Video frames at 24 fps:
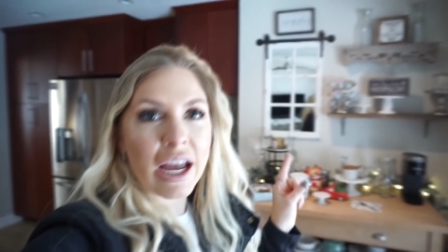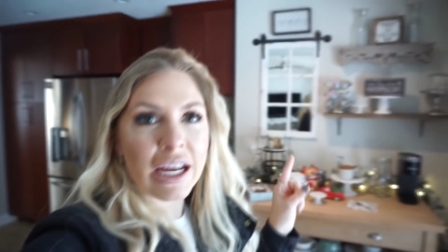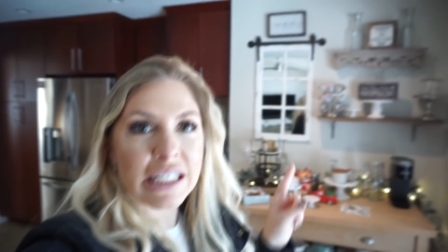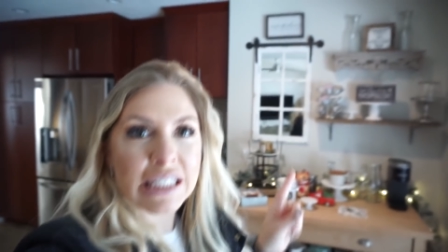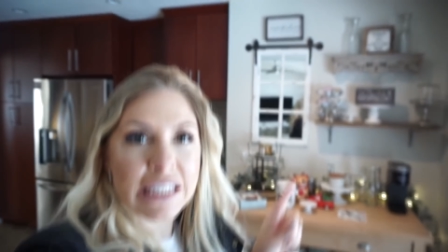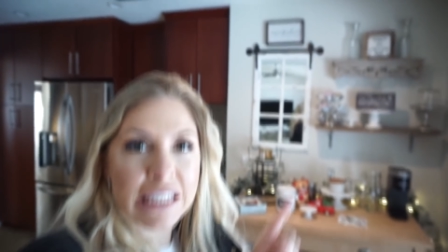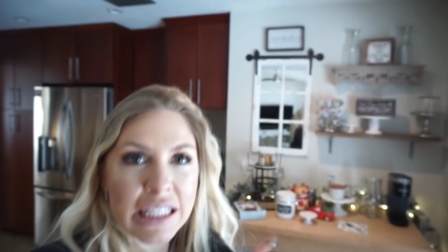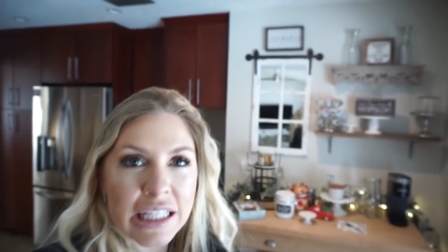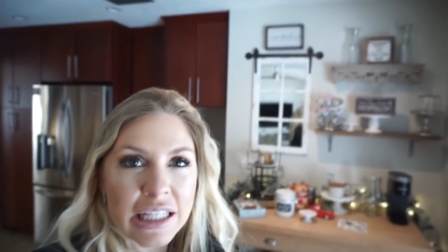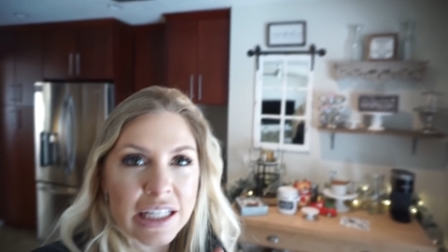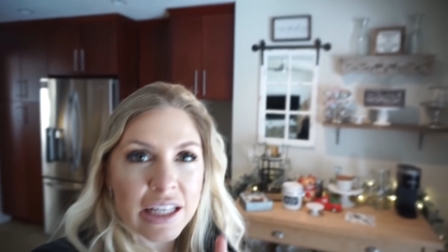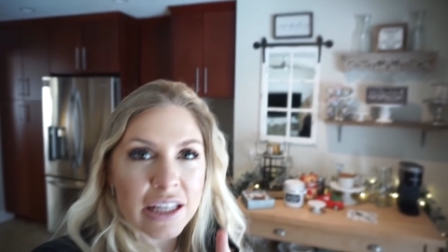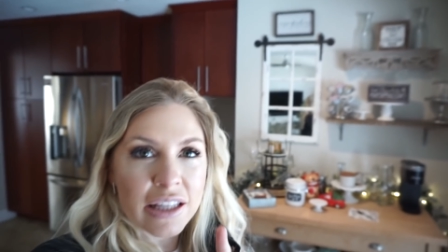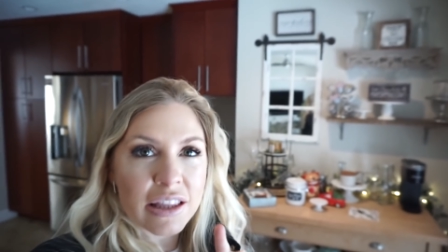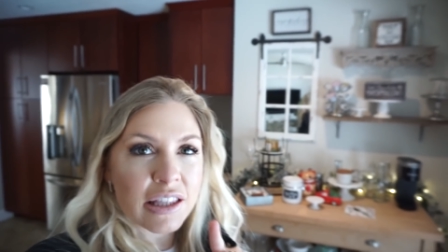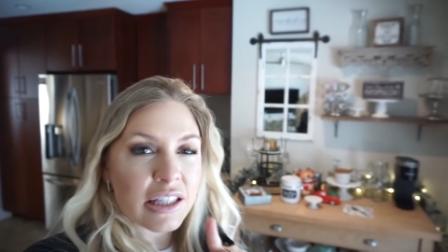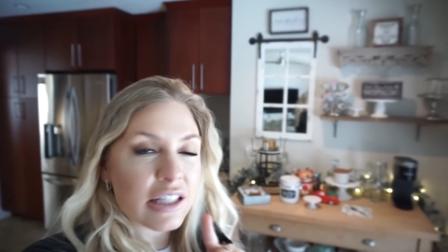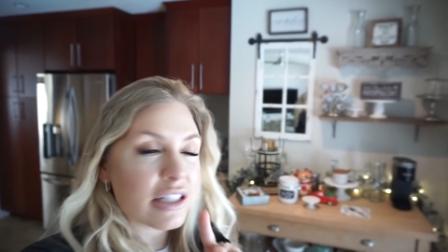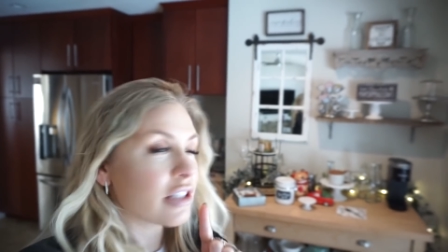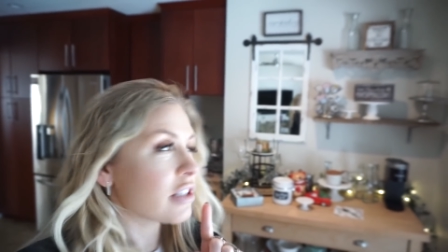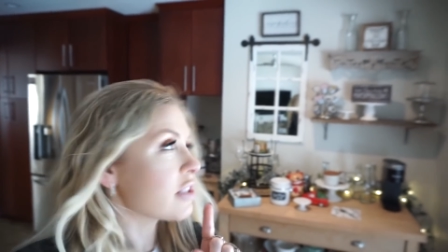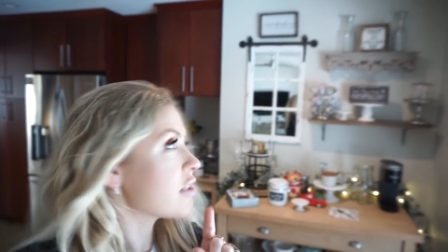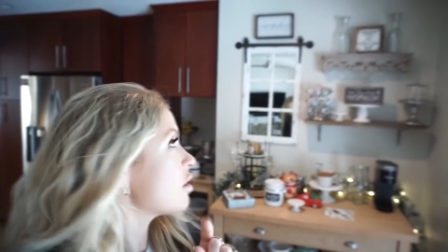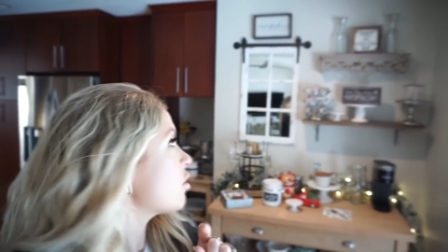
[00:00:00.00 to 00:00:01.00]
I did get
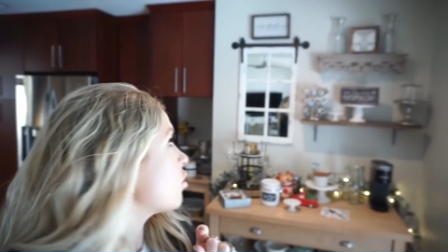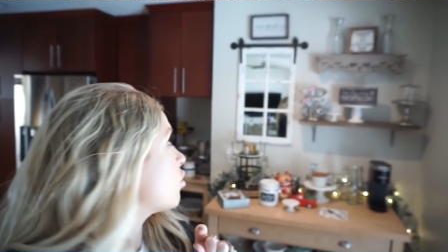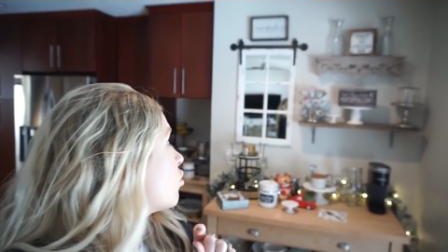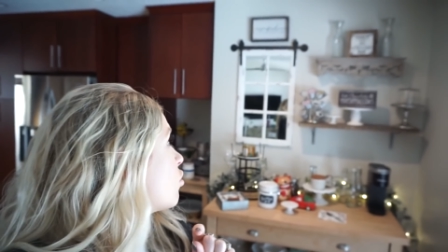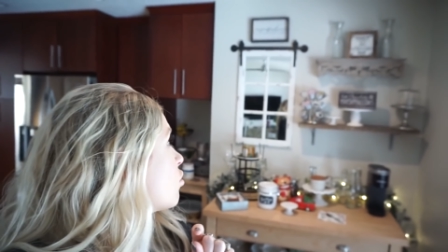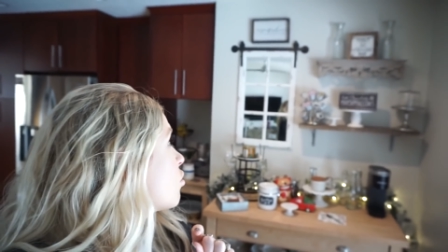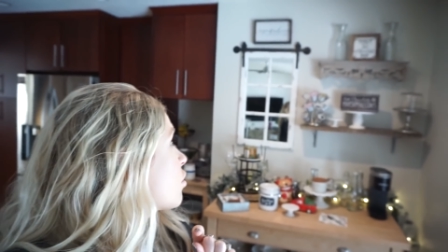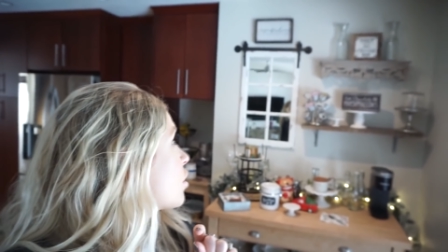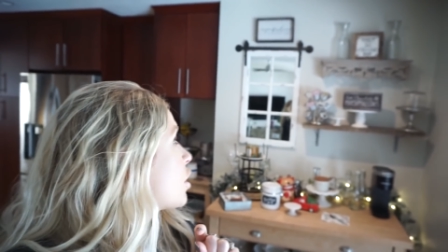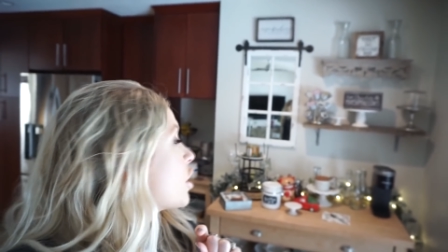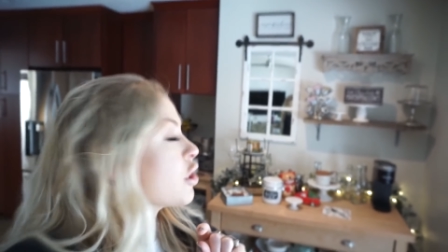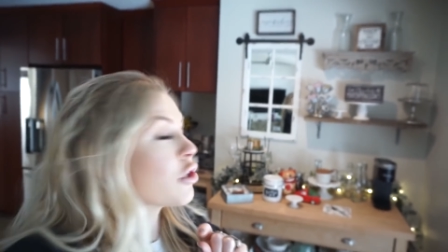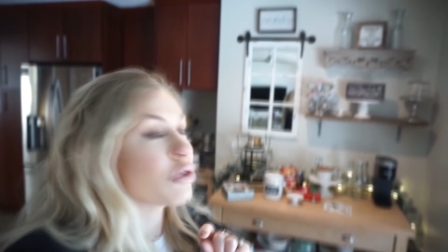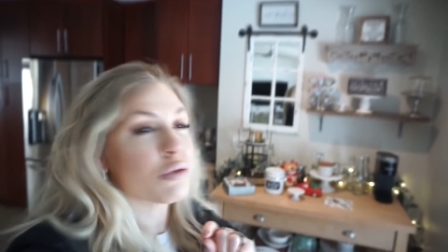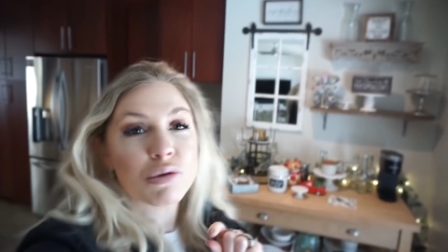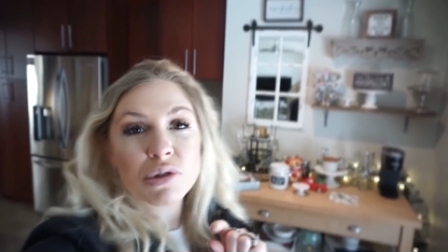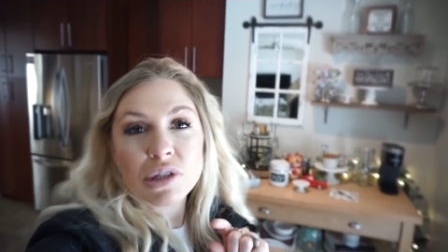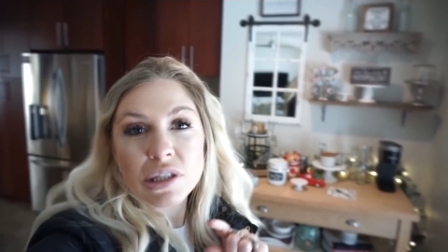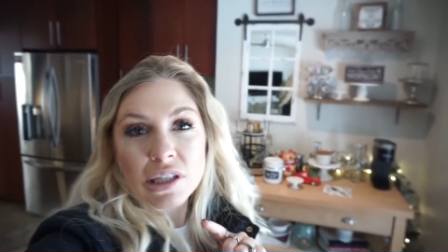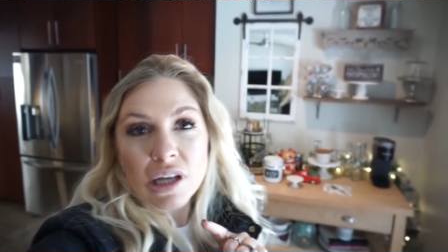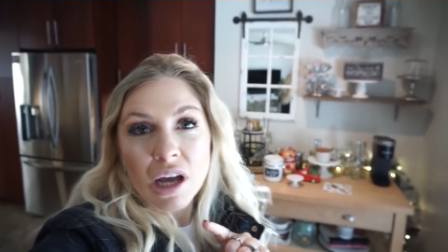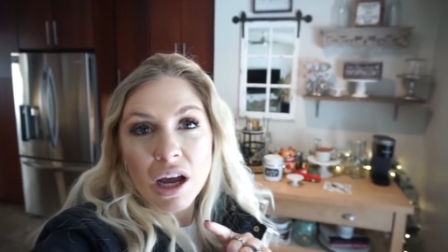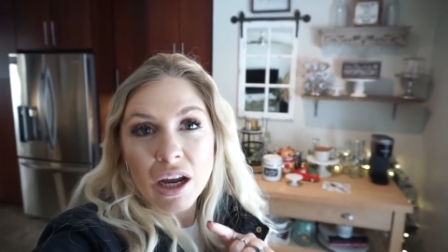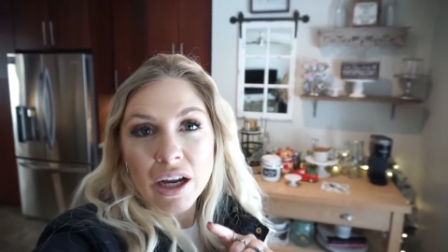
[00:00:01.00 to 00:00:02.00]
these little cute
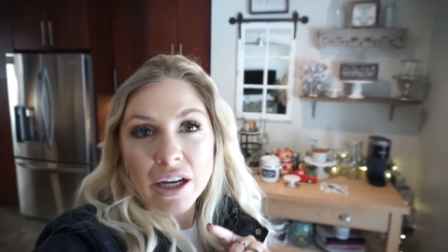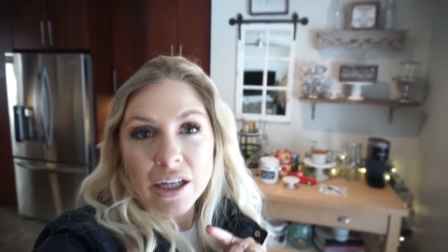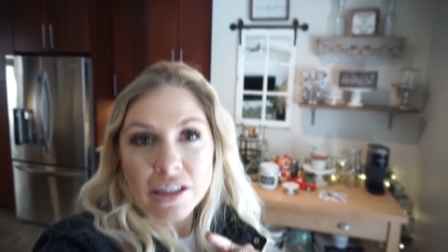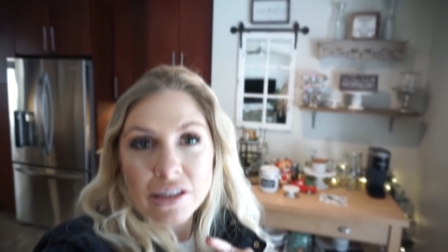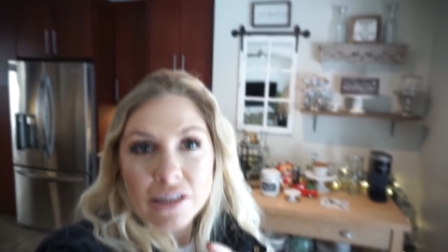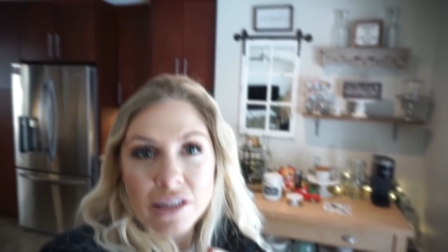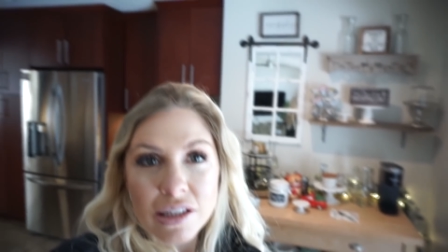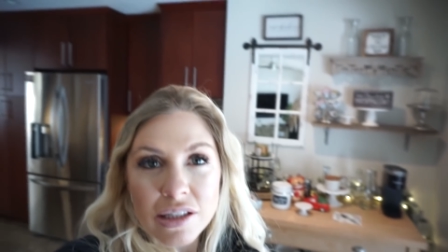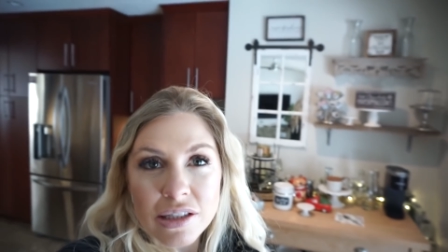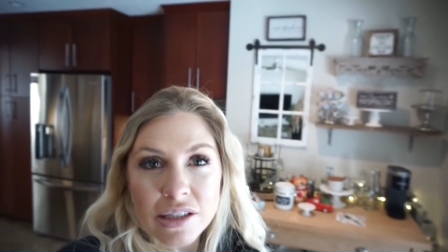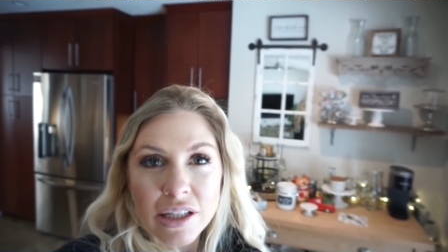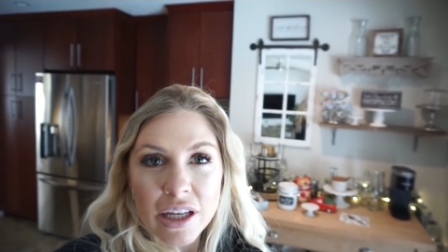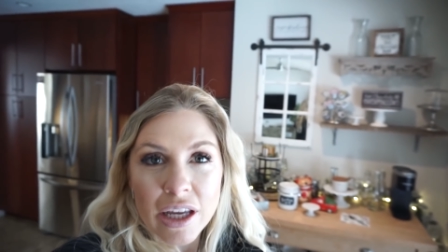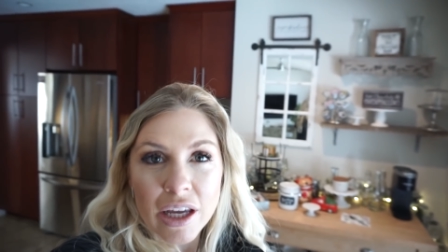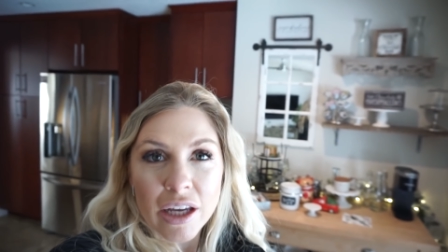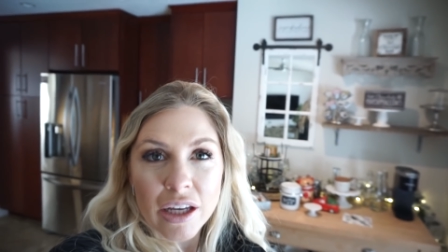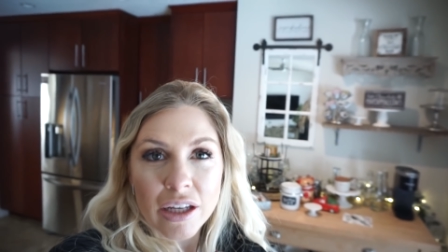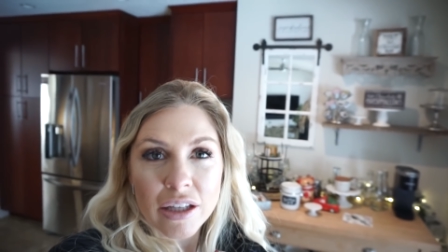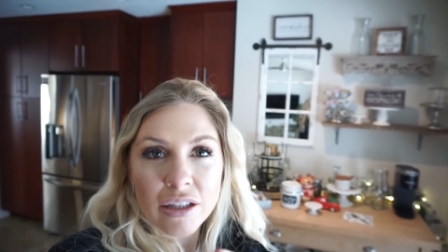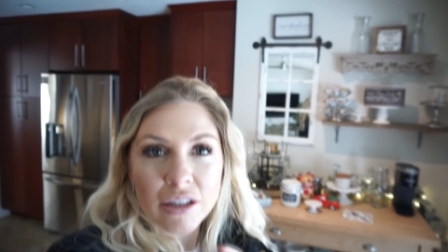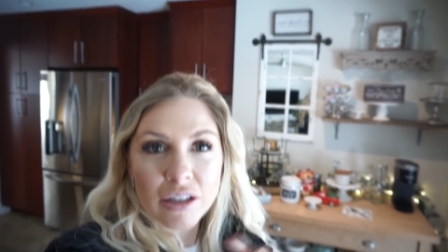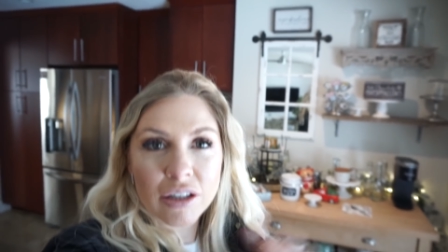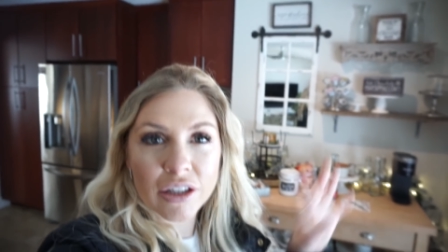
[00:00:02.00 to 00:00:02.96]
signs that say,